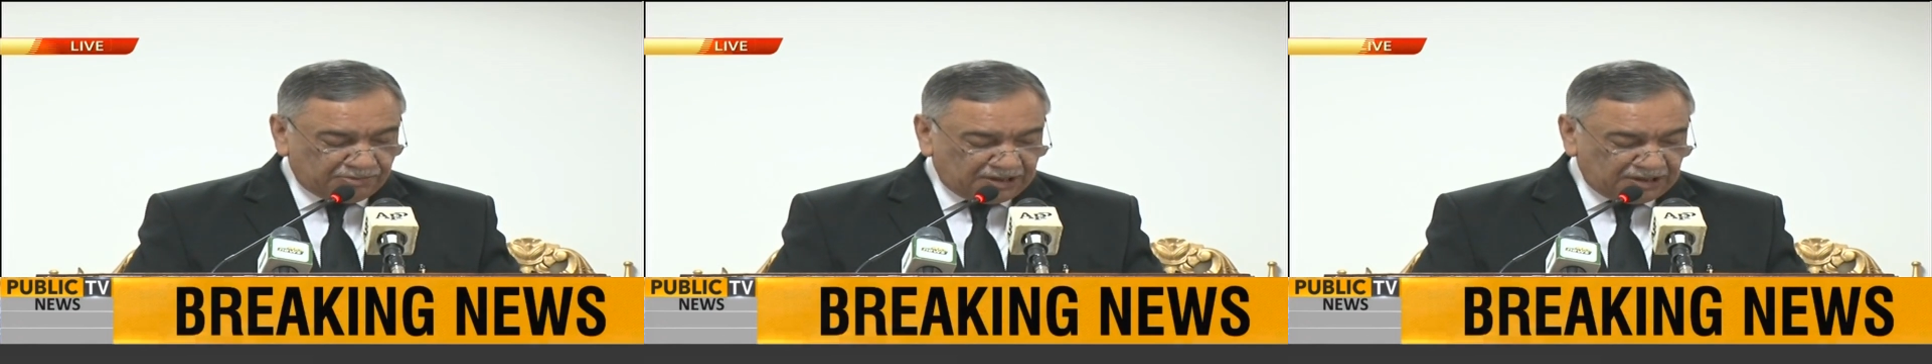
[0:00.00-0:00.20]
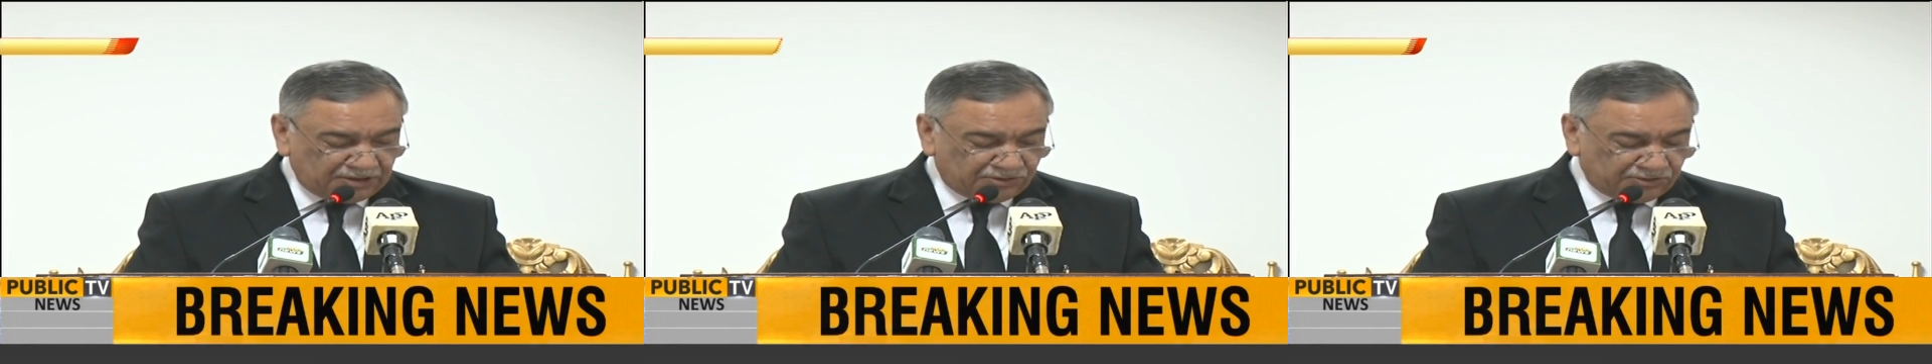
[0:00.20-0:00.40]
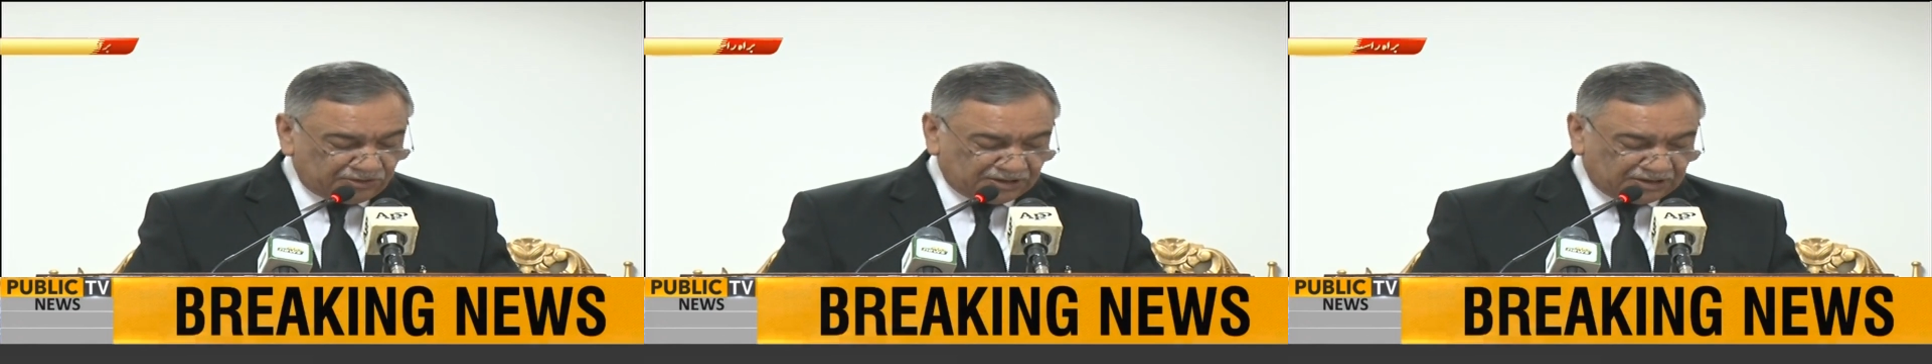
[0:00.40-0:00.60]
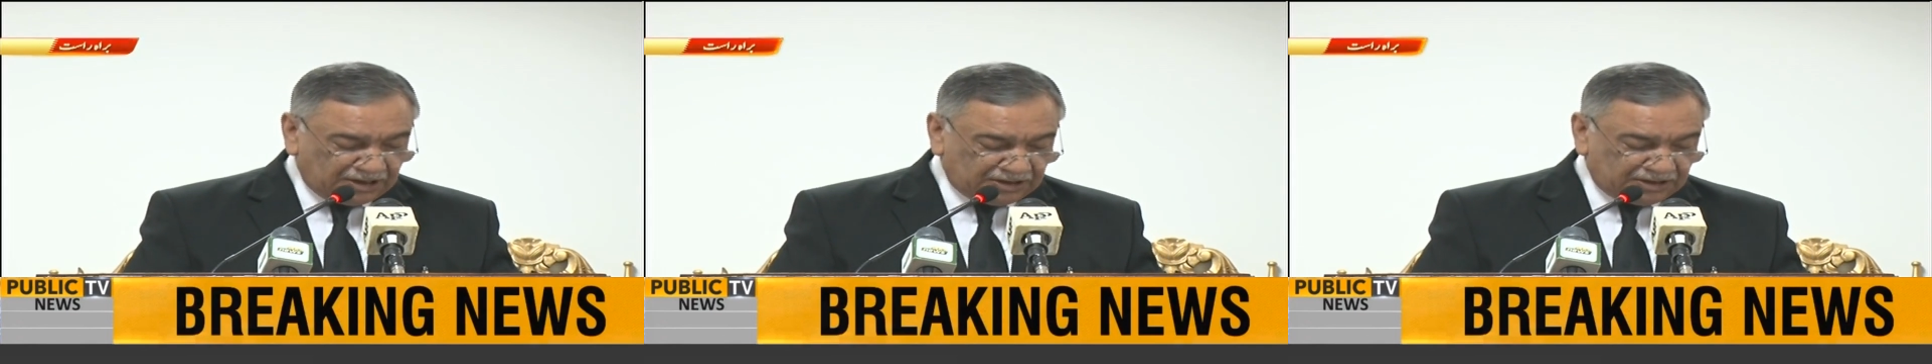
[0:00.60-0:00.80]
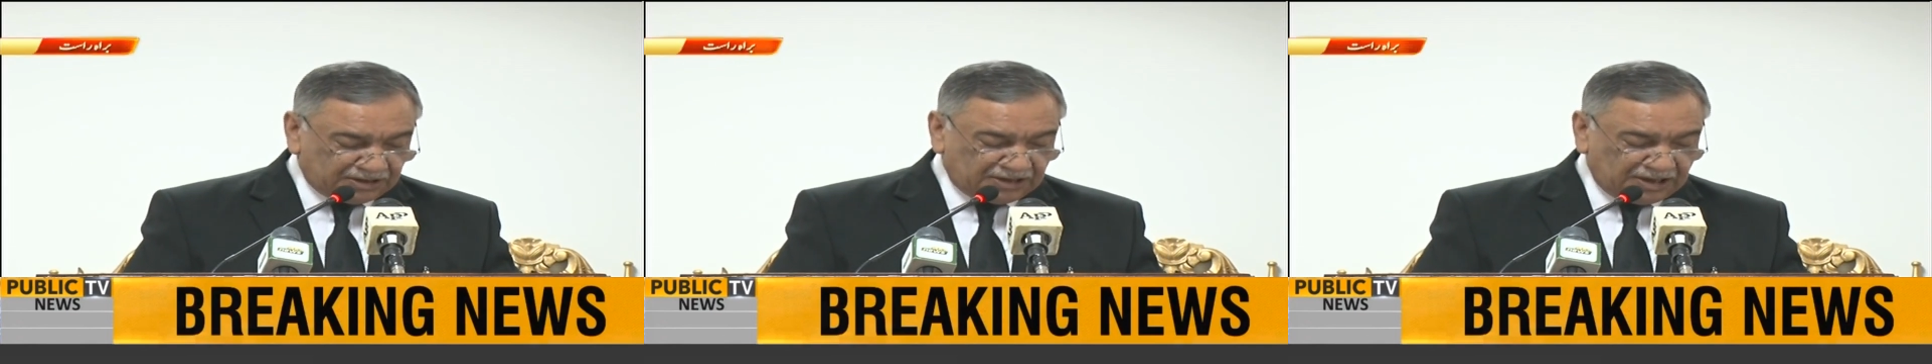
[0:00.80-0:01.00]
many
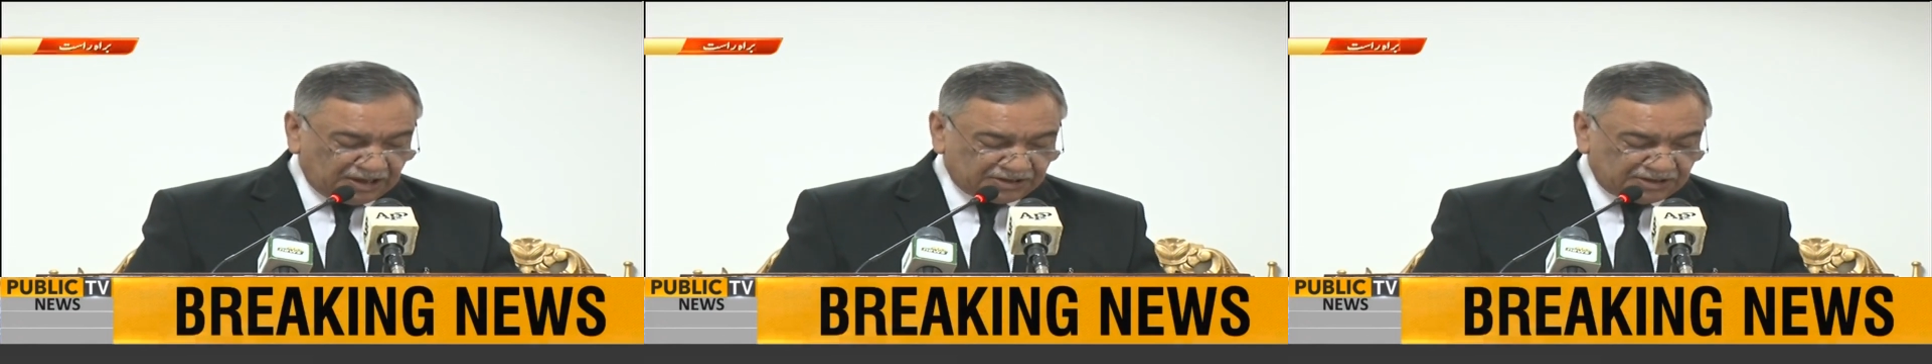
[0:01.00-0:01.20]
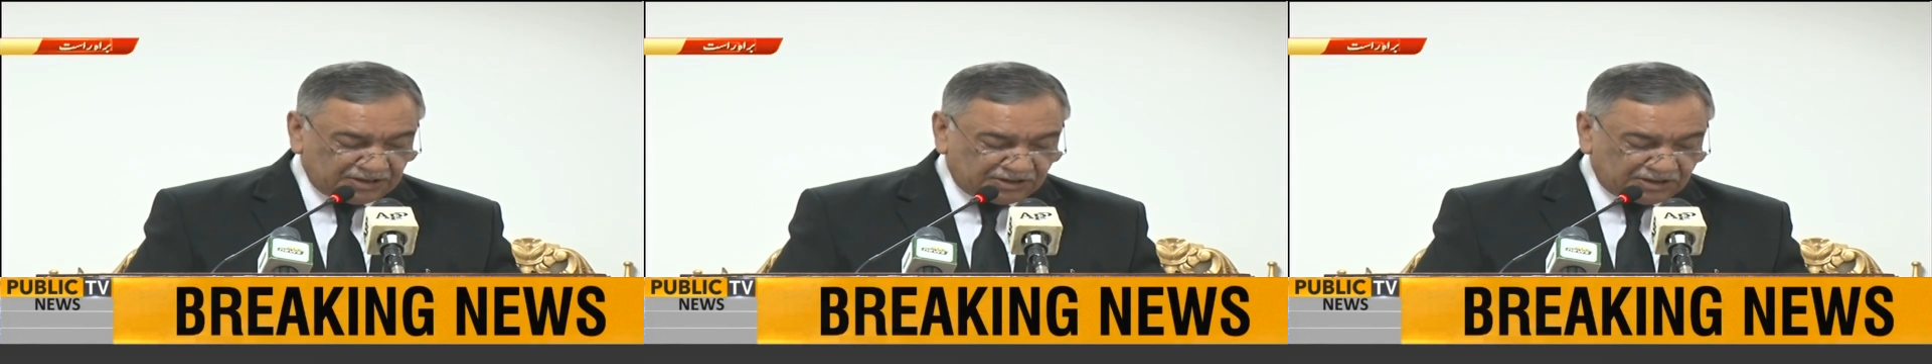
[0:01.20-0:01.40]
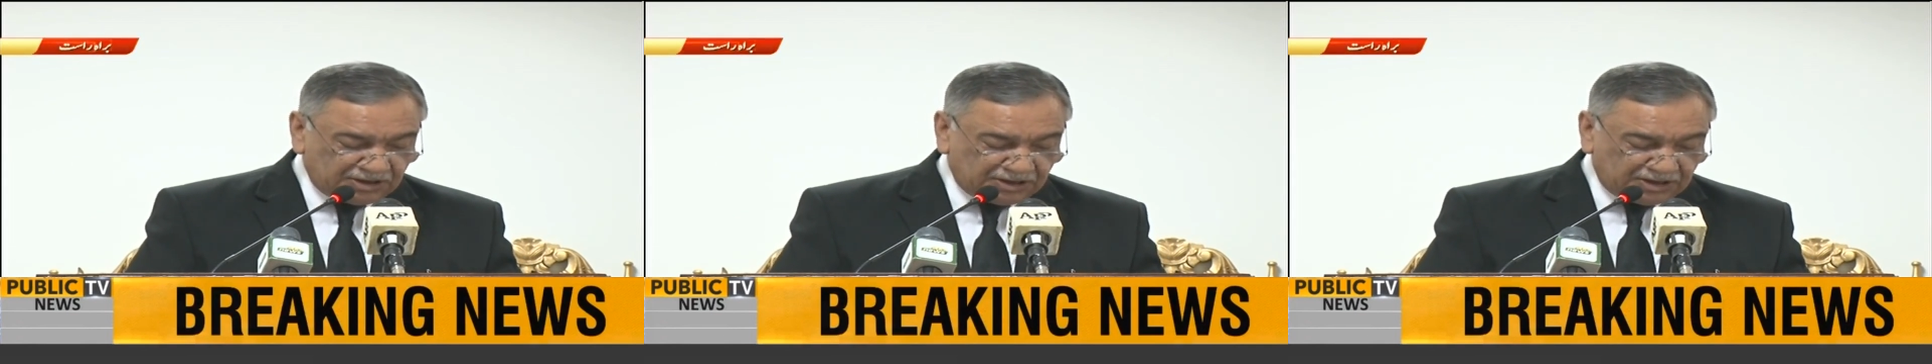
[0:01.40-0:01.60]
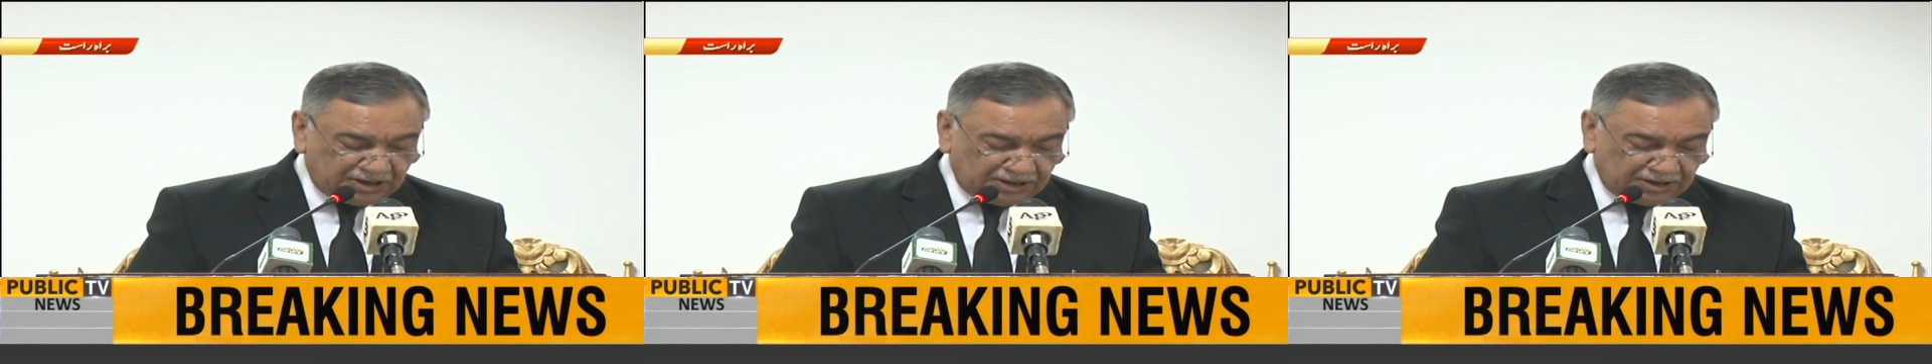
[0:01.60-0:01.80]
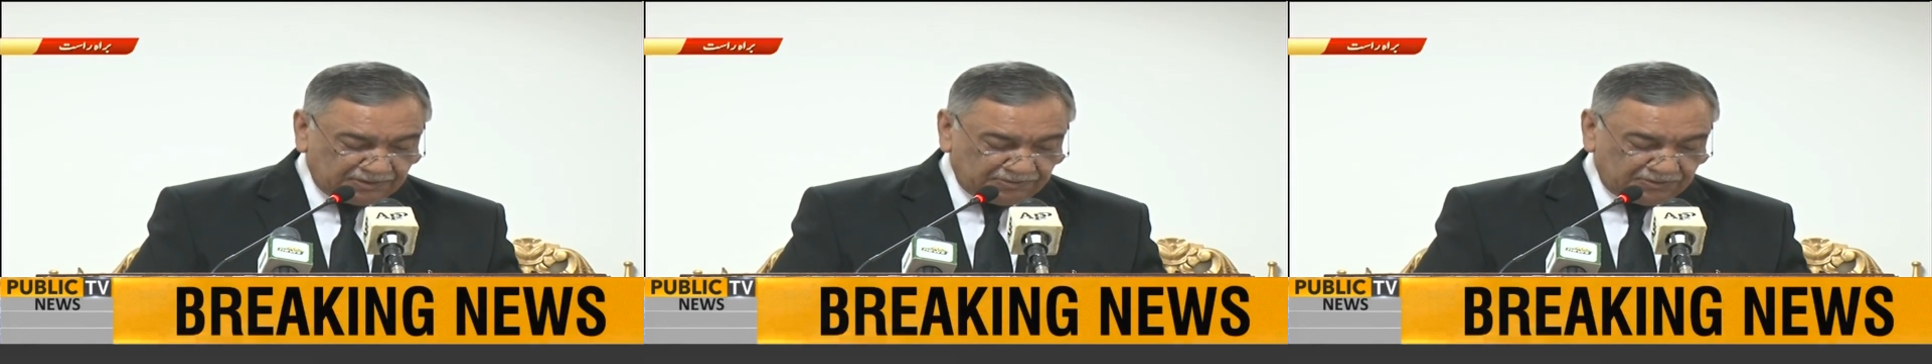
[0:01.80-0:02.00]
suicide attacks in
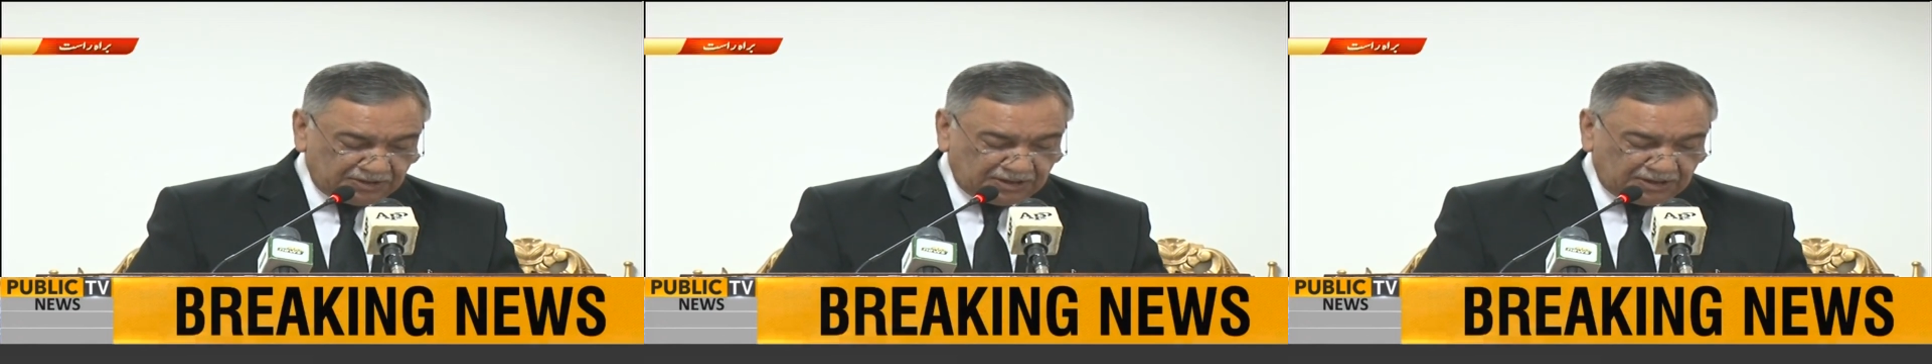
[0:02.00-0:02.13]
Turkey